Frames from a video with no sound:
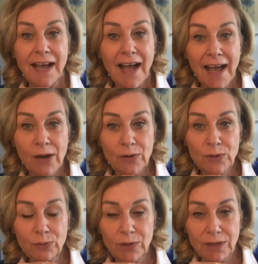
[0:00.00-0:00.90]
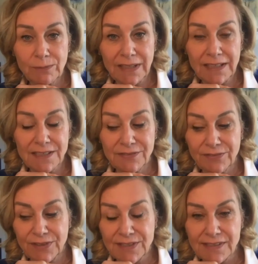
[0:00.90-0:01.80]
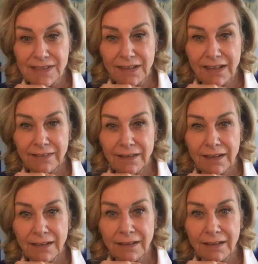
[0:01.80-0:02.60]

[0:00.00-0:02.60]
how you want to make a difference and then